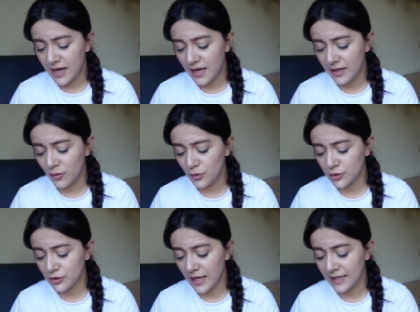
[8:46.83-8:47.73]
I
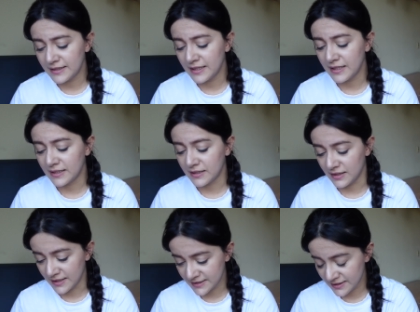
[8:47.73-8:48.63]
also had a
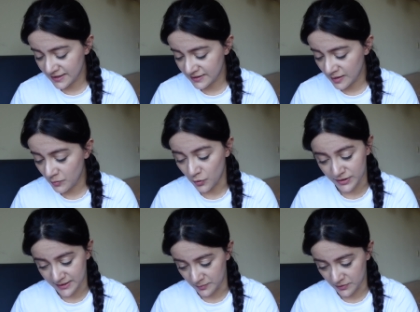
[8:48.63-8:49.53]
class diagram or
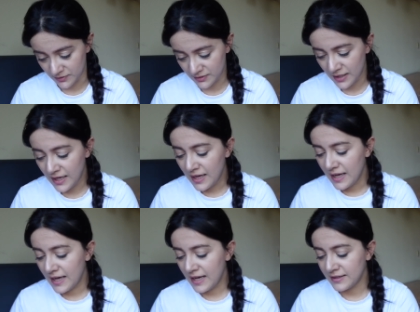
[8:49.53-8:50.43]
similar
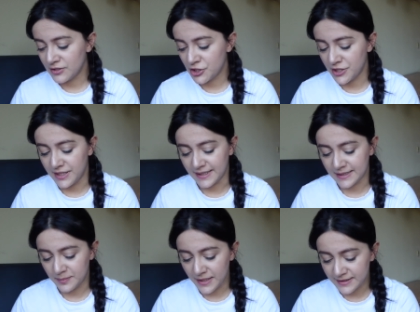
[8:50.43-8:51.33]
and she
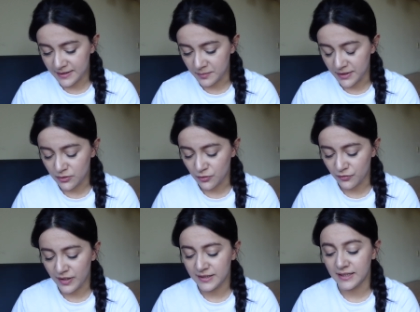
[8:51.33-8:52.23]
expected me to
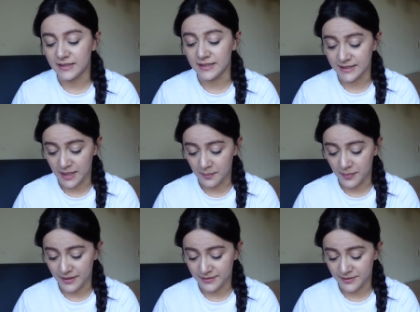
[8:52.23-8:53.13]
find a design
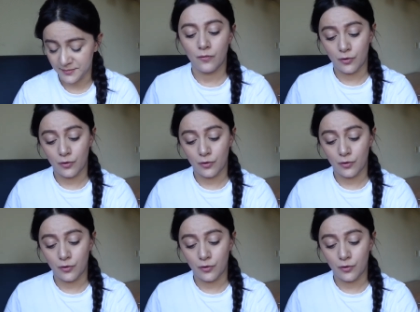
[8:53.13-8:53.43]
pattern.